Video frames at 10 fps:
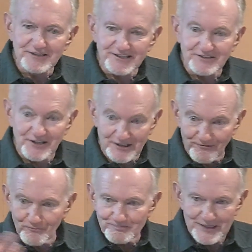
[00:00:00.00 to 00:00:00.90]
I tried to
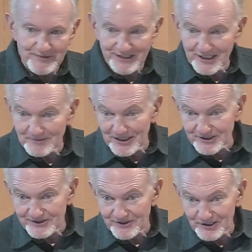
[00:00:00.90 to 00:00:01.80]
maybe think
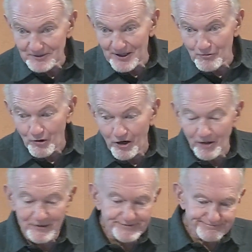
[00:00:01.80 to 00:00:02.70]
about doing it on my wall,
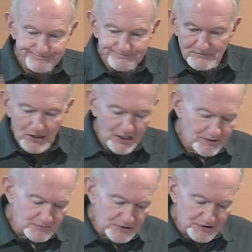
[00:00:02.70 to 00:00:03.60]
but
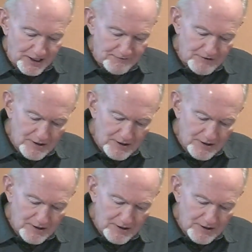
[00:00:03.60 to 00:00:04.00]
blew it off.